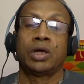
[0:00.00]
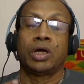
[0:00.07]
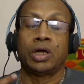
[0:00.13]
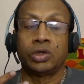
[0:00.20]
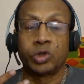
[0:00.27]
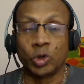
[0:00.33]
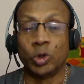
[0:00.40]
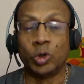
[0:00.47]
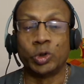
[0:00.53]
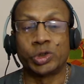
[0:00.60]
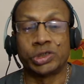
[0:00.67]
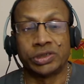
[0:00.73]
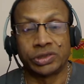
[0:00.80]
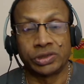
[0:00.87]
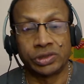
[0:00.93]

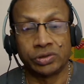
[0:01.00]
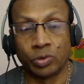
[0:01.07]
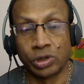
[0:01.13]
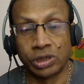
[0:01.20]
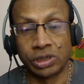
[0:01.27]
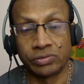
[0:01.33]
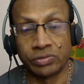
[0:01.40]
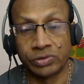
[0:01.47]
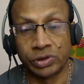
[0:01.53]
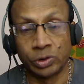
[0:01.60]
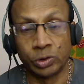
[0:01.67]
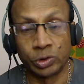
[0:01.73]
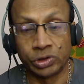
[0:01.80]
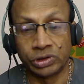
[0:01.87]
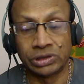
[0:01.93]
solutions, whatever
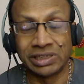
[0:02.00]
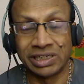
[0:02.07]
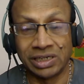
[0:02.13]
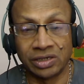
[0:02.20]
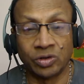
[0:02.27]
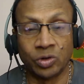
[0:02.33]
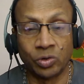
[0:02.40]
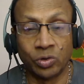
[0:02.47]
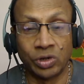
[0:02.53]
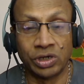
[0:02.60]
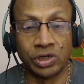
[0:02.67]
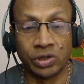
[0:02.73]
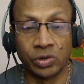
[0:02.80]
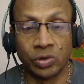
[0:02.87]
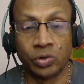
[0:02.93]
solutions they can
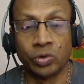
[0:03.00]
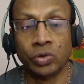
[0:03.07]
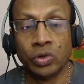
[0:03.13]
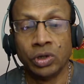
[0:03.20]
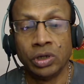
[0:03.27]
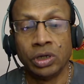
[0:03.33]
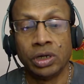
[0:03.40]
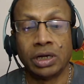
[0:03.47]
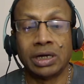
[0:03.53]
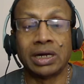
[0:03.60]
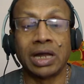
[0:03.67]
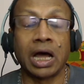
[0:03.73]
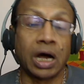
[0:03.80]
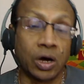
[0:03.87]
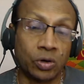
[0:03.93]
undergo and
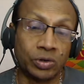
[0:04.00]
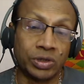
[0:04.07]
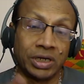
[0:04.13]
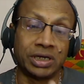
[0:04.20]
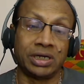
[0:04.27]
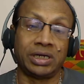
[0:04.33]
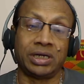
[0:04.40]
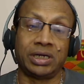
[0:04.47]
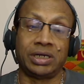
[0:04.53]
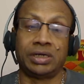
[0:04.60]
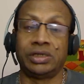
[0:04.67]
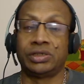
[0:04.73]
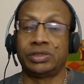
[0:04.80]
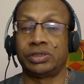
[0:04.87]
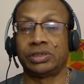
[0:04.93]
how they can take a
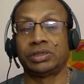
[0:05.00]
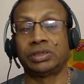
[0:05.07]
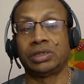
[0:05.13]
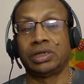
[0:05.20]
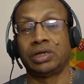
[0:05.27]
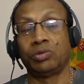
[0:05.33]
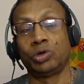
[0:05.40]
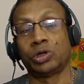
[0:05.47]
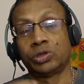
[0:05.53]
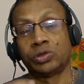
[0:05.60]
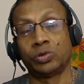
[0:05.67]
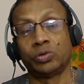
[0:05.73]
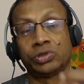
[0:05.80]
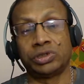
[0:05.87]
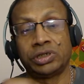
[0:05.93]
decision. And we also
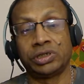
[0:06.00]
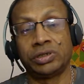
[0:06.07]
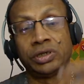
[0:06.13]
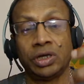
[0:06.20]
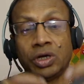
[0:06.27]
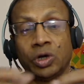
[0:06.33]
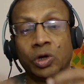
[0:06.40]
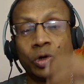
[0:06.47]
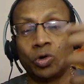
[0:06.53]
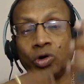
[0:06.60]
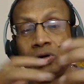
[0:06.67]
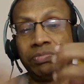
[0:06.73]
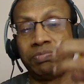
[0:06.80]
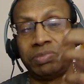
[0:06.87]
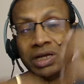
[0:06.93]
do certain
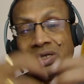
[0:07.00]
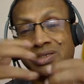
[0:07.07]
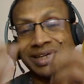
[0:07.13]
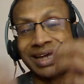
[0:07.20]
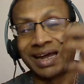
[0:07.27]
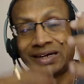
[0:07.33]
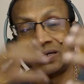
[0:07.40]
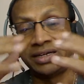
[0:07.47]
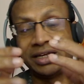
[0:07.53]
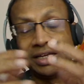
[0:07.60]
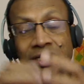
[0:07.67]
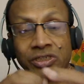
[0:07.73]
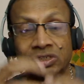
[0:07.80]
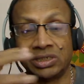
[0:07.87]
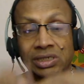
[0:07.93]
role plays,
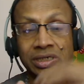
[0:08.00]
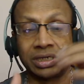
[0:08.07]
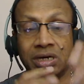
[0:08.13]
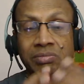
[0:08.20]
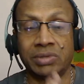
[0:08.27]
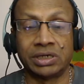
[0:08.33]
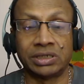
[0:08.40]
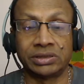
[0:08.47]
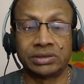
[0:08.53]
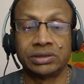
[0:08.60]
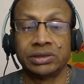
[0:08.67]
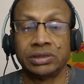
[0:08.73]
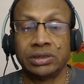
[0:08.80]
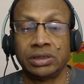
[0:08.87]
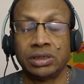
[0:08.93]
actings and dramas.
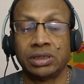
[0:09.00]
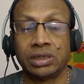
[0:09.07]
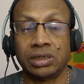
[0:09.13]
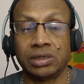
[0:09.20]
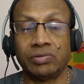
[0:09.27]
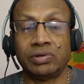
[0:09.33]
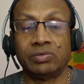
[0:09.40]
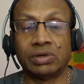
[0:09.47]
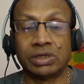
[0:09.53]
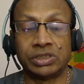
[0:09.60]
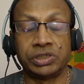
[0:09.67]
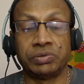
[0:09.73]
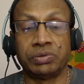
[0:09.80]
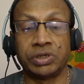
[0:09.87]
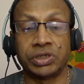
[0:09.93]
When one
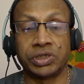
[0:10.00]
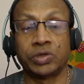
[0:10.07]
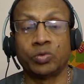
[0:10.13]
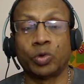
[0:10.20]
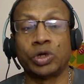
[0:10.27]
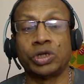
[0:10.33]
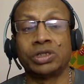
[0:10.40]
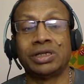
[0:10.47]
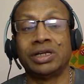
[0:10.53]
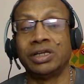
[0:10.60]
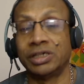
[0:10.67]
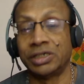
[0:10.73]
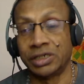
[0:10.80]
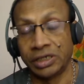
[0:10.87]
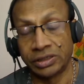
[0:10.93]
situation, what is the
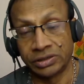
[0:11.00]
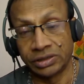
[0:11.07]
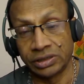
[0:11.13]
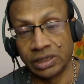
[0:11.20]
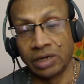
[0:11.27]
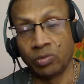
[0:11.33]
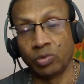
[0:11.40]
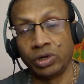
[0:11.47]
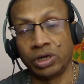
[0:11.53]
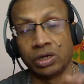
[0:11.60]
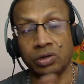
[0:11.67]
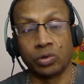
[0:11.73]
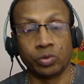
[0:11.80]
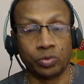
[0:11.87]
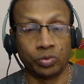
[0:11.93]
learnings, and we
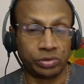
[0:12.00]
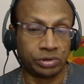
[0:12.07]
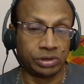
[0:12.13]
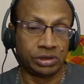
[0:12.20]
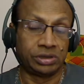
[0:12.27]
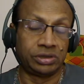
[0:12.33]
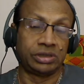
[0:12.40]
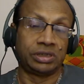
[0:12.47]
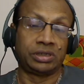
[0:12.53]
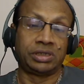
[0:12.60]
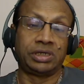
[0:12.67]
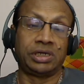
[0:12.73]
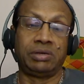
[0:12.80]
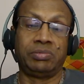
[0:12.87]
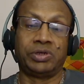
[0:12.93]
conclude. This is a
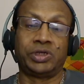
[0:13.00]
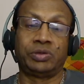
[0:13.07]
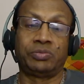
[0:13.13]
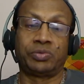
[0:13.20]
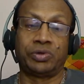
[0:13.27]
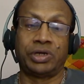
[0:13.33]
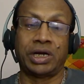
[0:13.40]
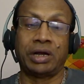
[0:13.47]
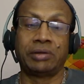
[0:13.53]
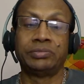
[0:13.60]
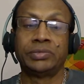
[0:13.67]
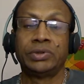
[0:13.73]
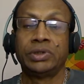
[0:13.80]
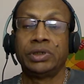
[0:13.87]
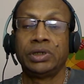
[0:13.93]
3-day basic program.
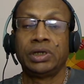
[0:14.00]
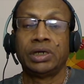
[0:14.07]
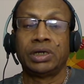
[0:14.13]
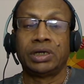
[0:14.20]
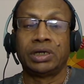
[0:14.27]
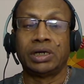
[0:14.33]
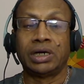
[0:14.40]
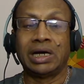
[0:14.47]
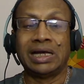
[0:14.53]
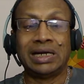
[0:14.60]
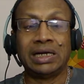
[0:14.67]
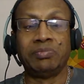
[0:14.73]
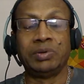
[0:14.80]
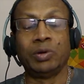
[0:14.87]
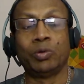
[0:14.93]
NLP